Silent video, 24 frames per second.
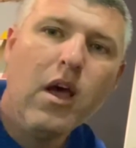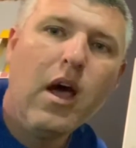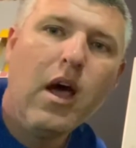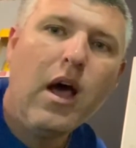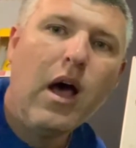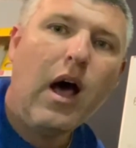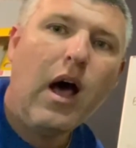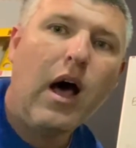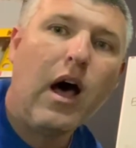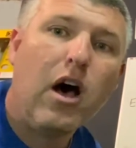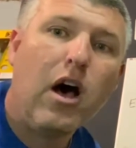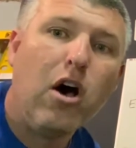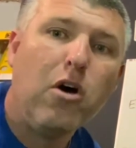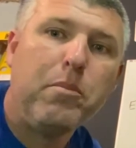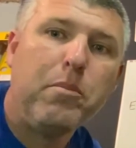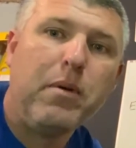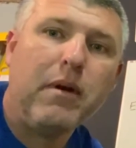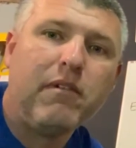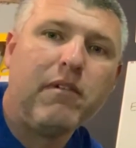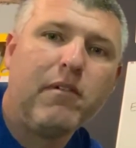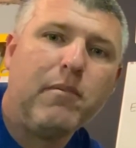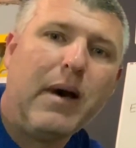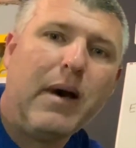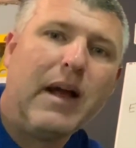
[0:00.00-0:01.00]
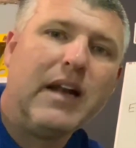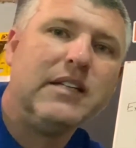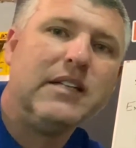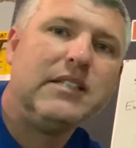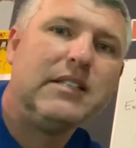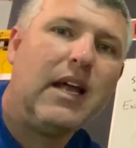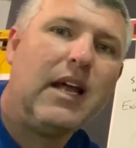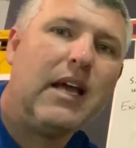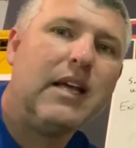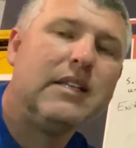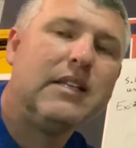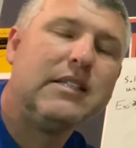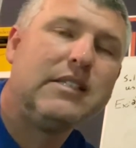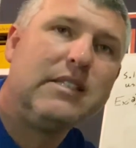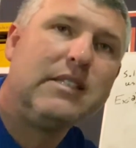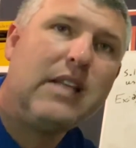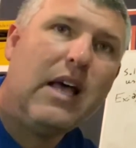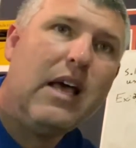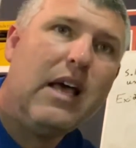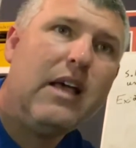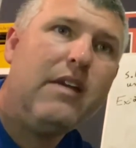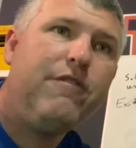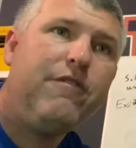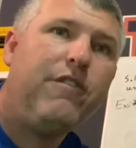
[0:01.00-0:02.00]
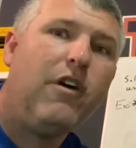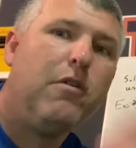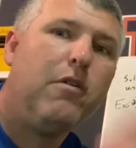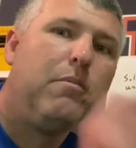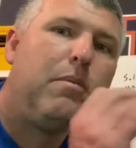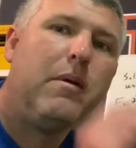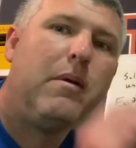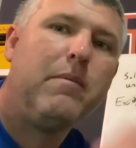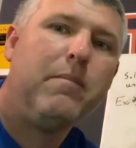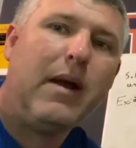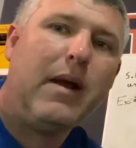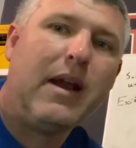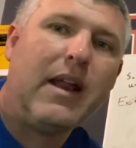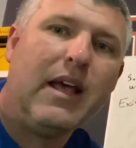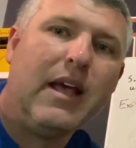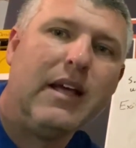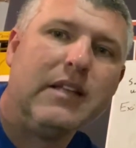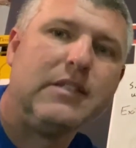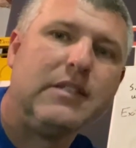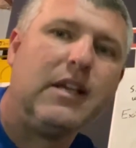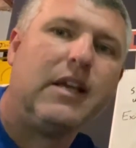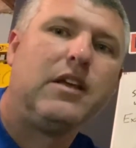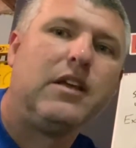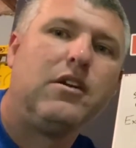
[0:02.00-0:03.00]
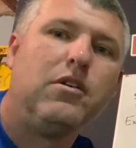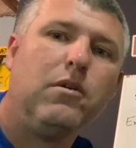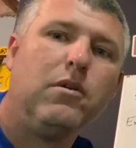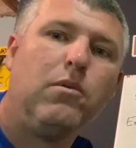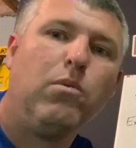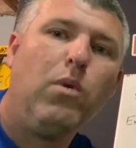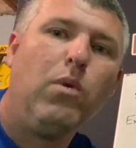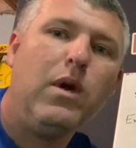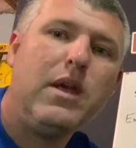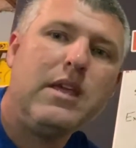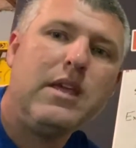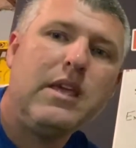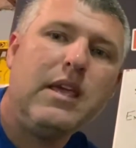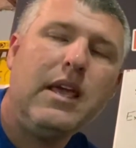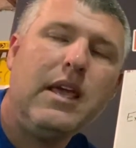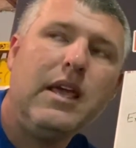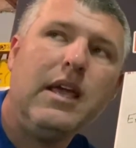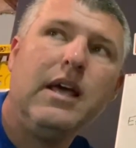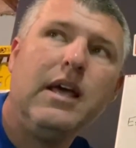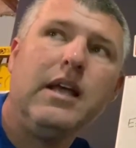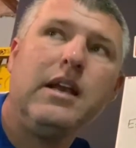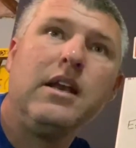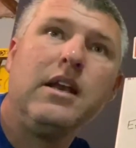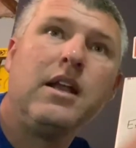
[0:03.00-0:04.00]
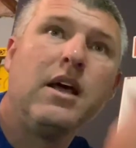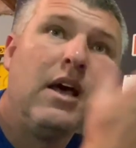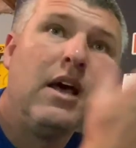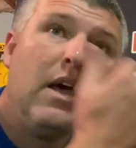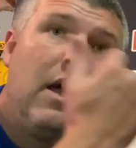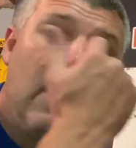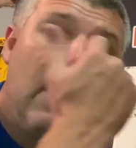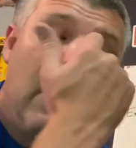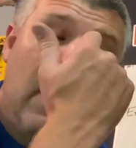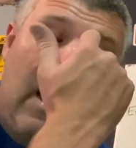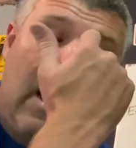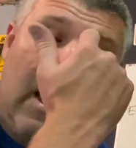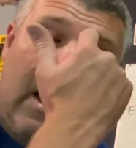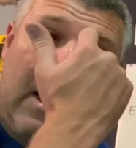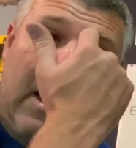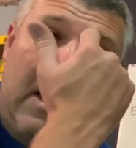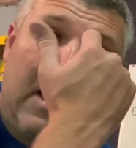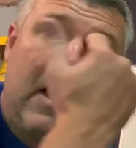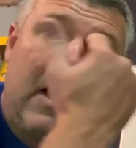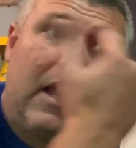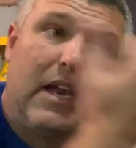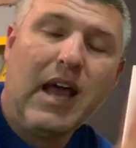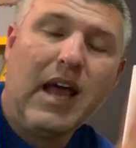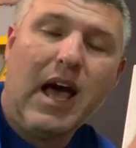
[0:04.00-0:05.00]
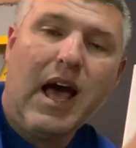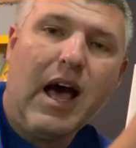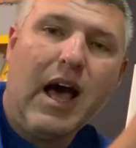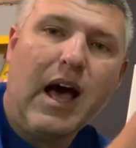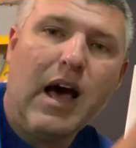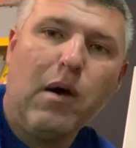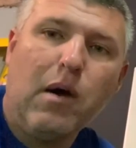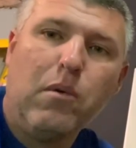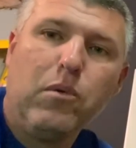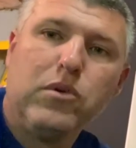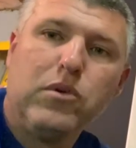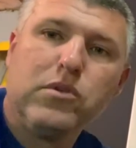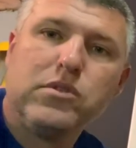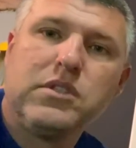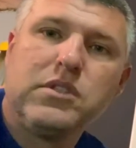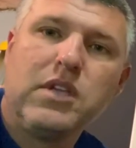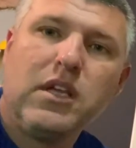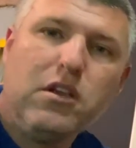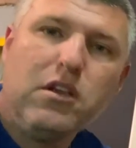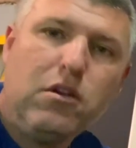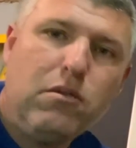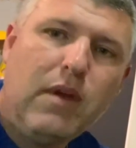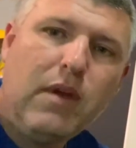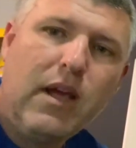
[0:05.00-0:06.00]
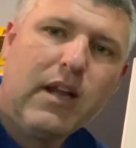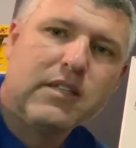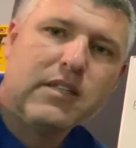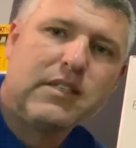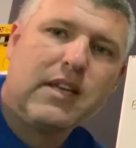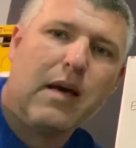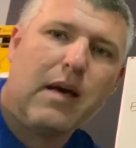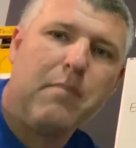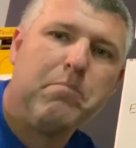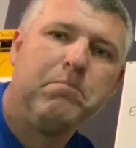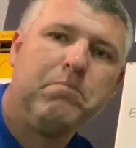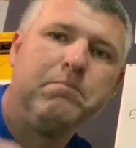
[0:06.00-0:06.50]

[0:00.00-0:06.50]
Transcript: I hope everybody's staying safe. I hope everybody has a good weekend. And I will see you next time.